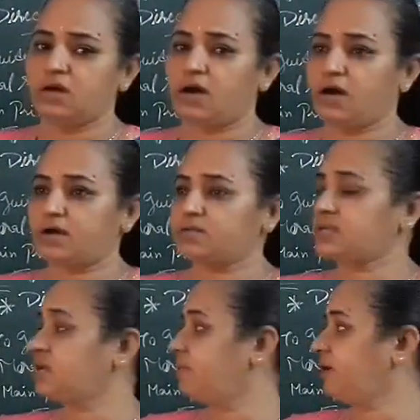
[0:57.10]
are
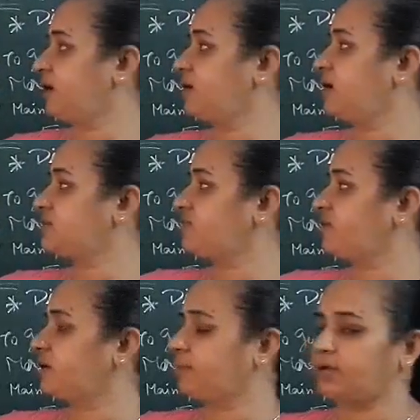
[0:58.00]
celebrated as a
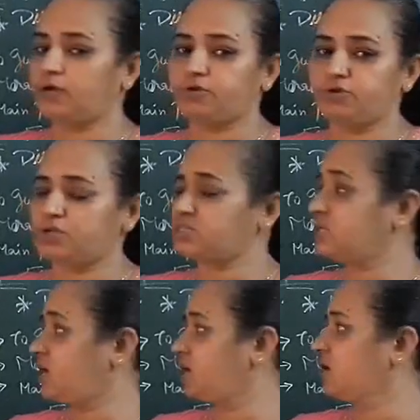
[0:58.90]
Fundamental Duties
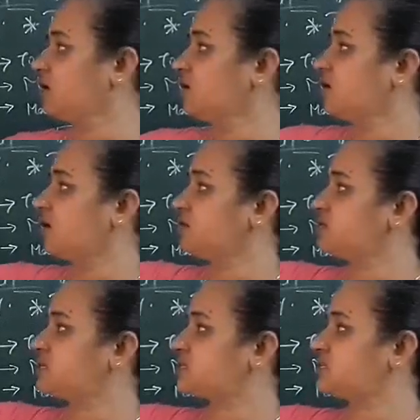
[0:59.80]
Day
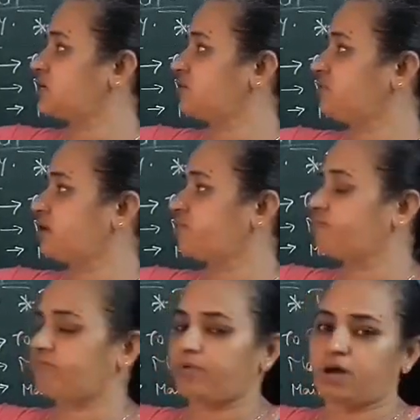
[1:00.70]
on 6th January.
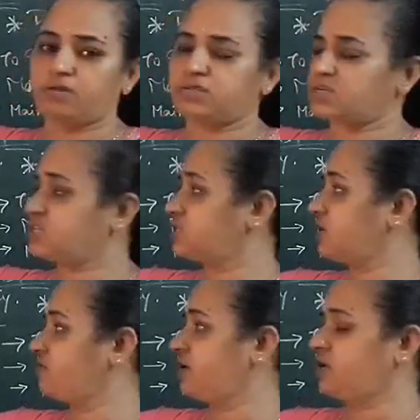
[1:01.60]
On 6th
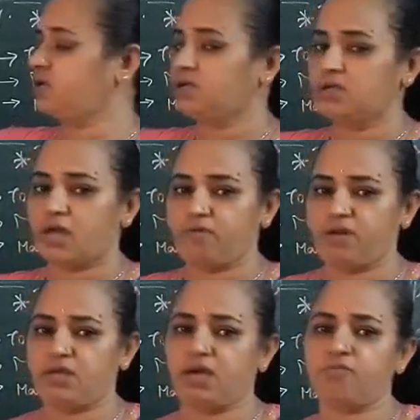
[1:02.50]
January
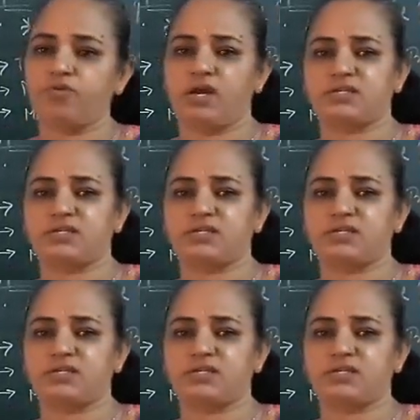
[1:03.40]
every year we are